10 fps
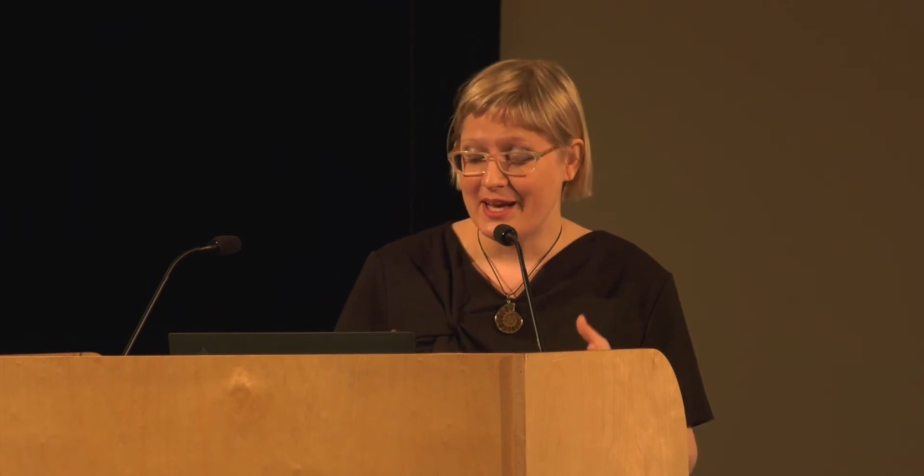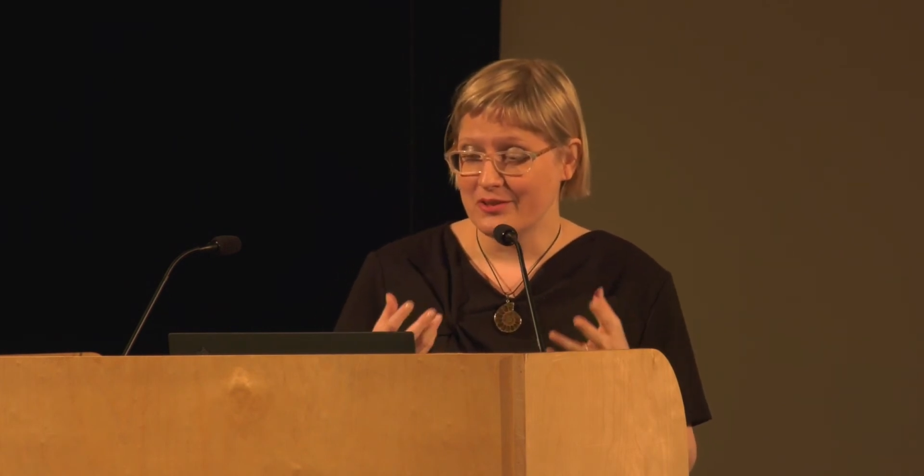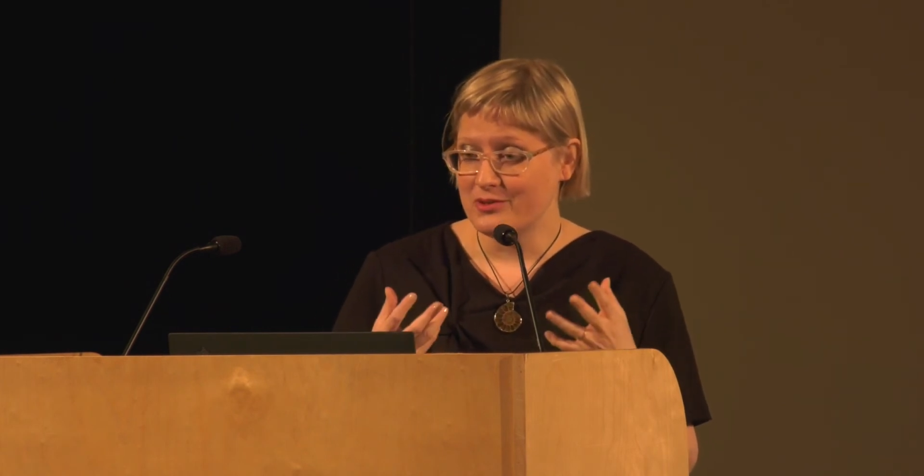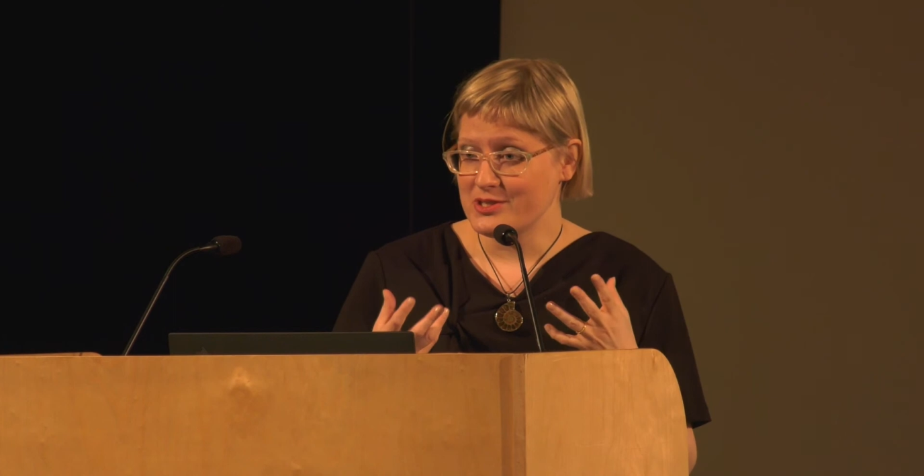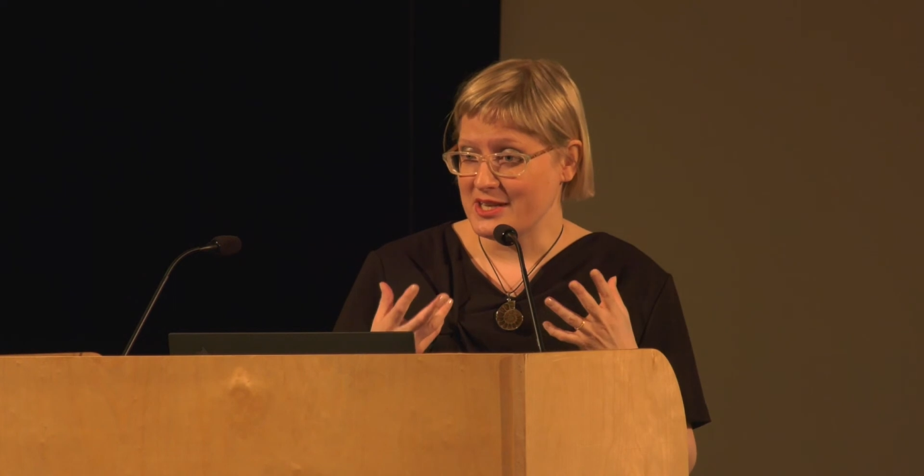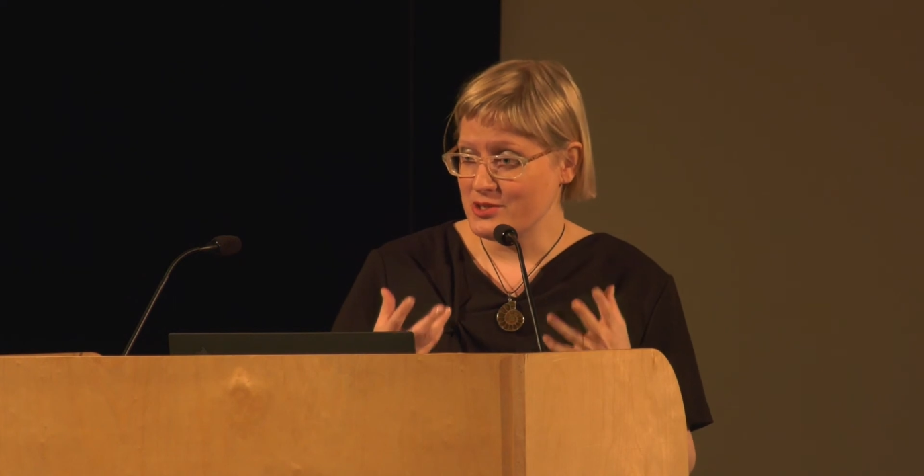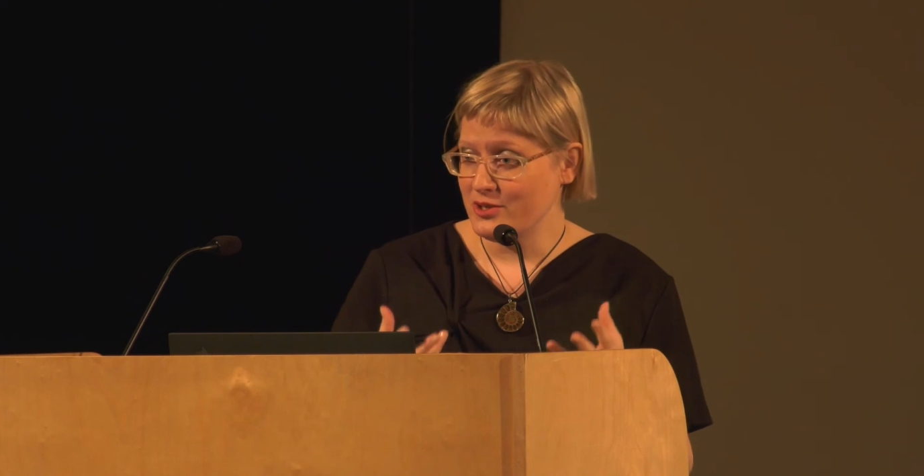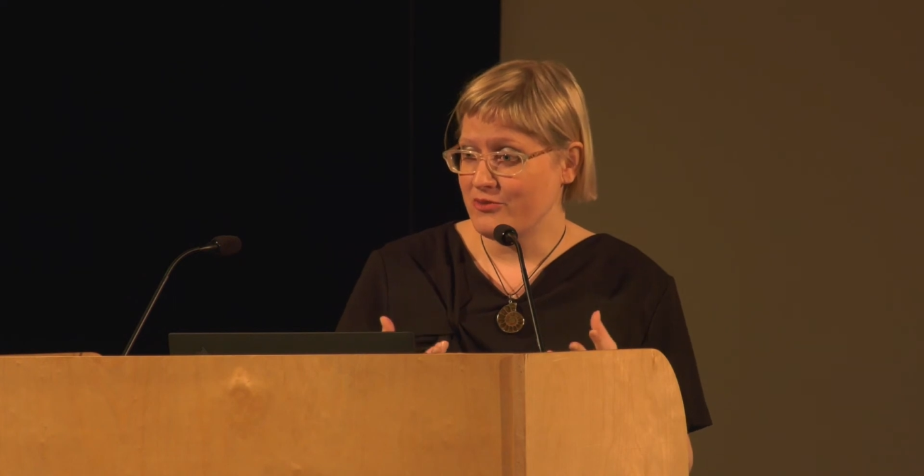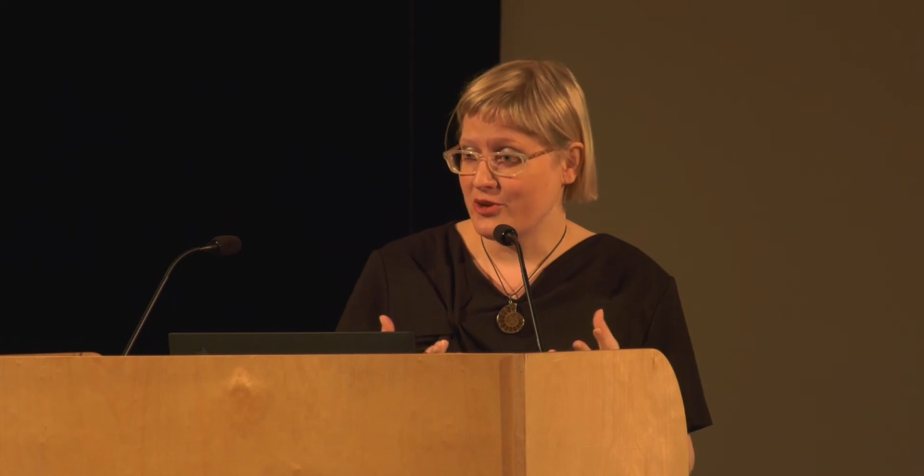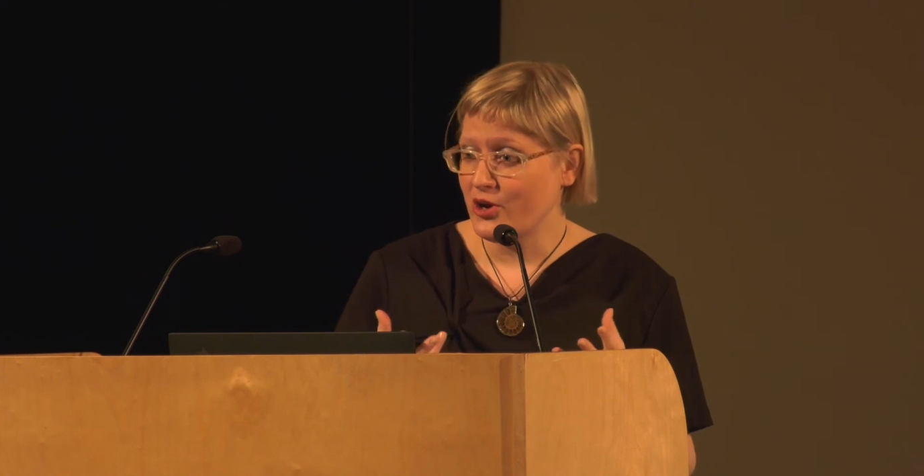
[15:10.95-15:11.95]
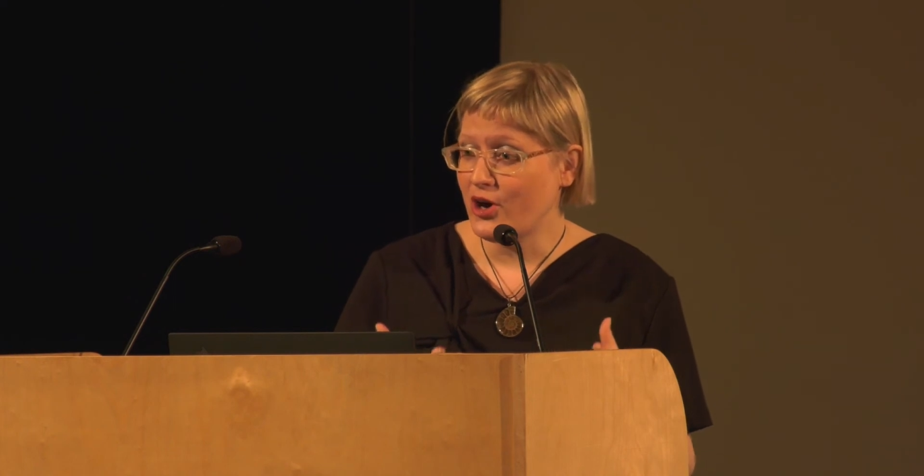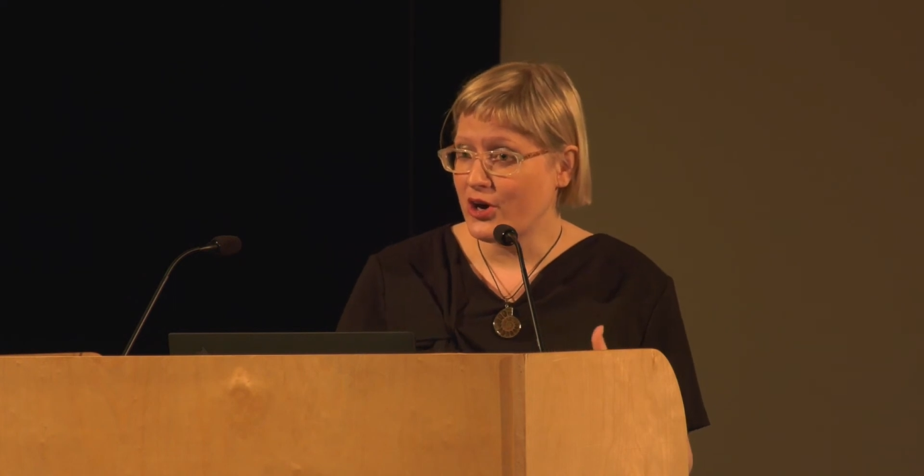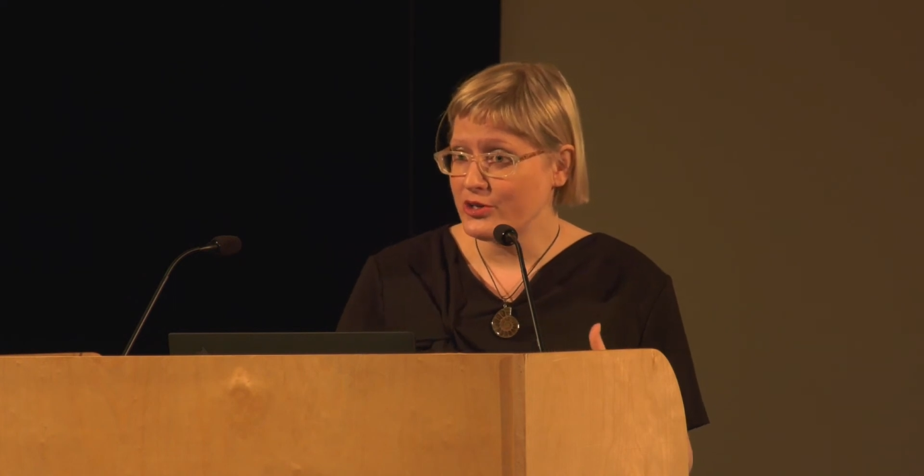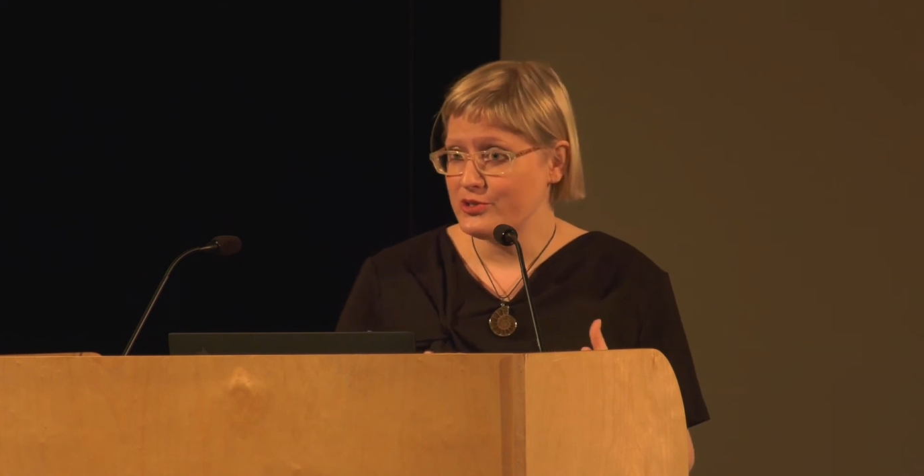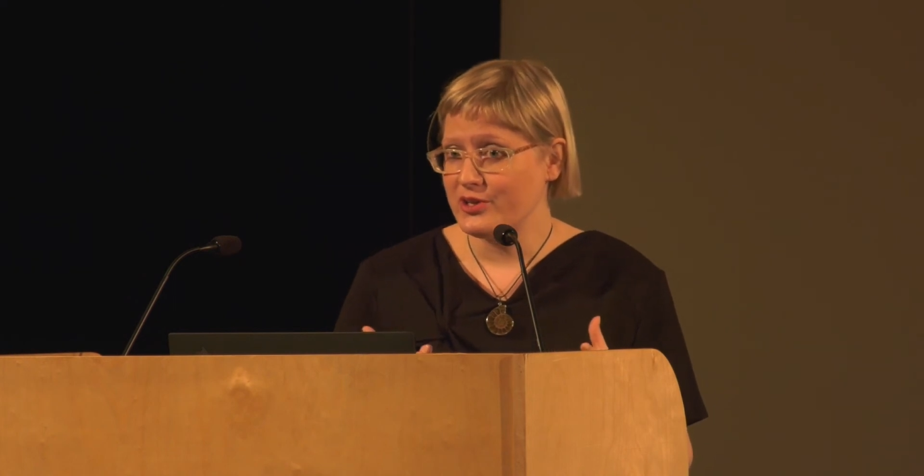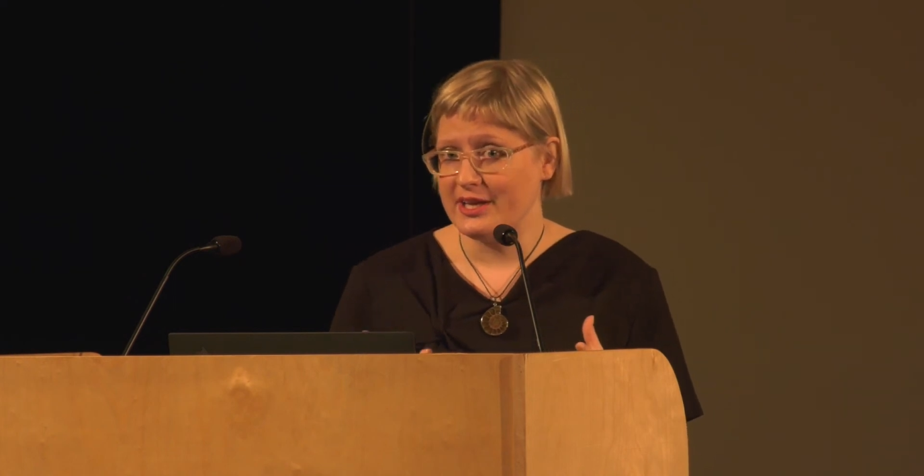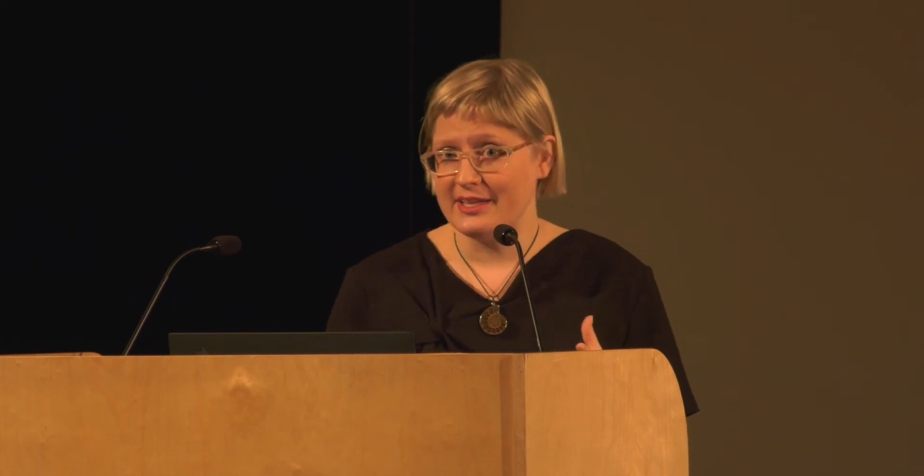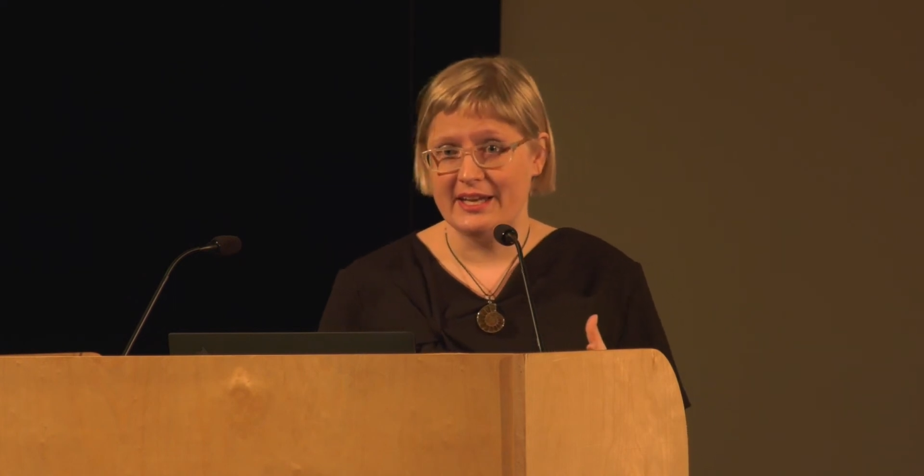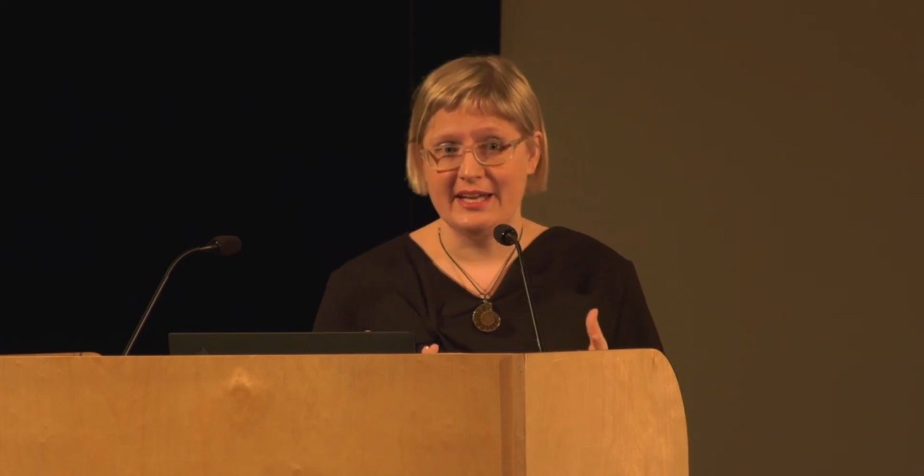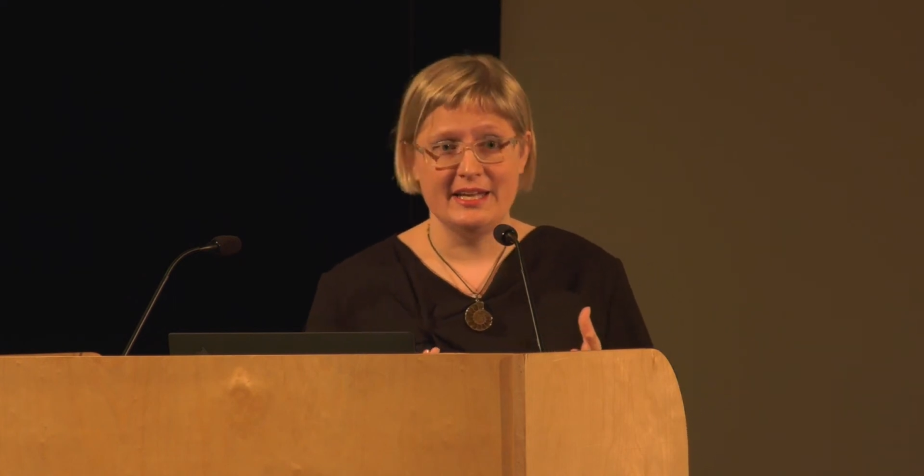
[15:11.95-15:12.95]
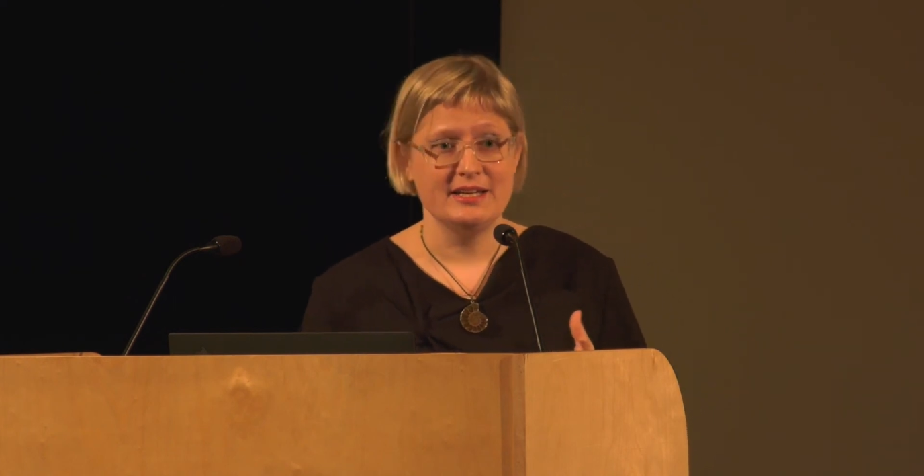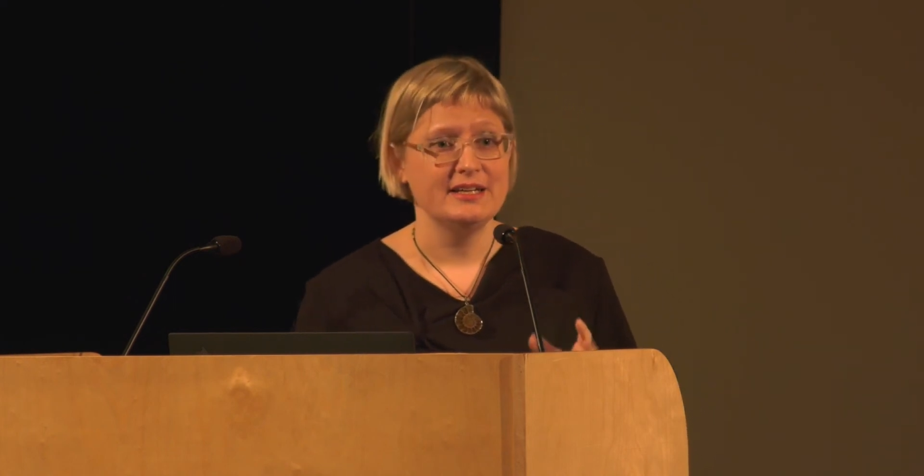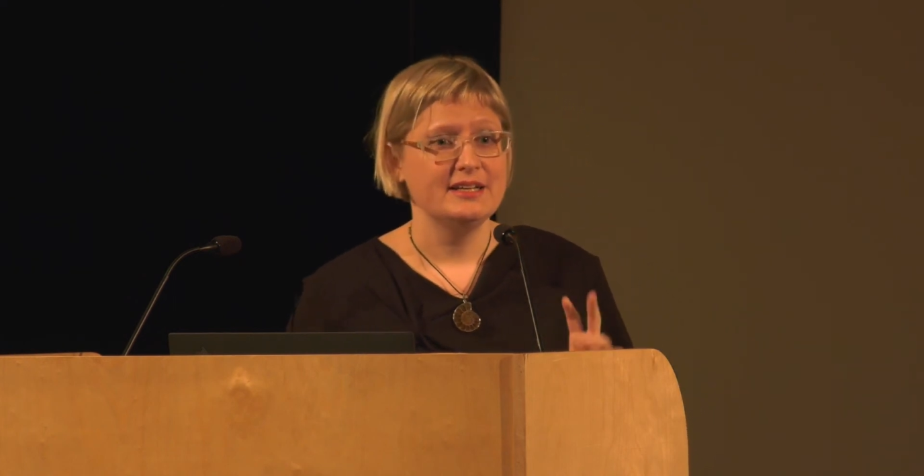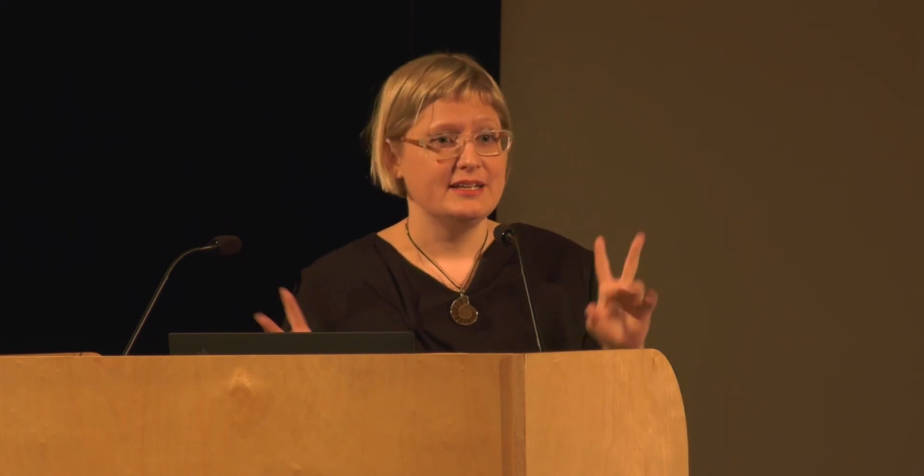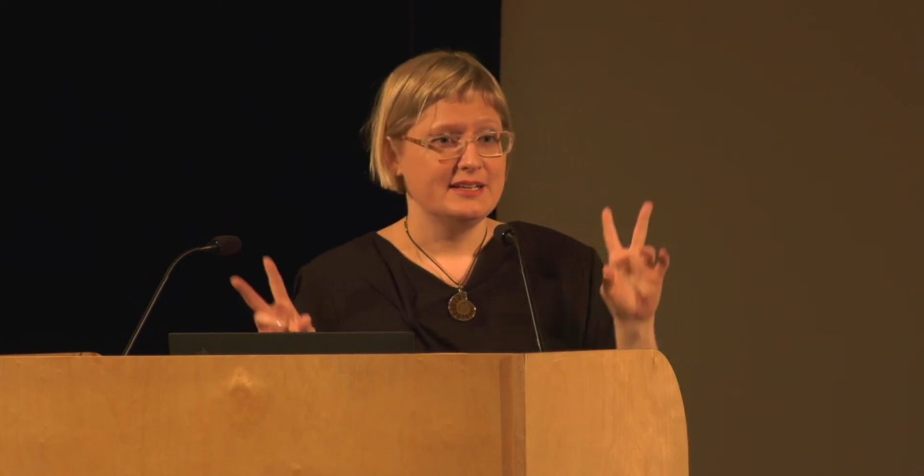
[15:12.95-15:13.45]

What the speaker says: And it was actually very hard to get any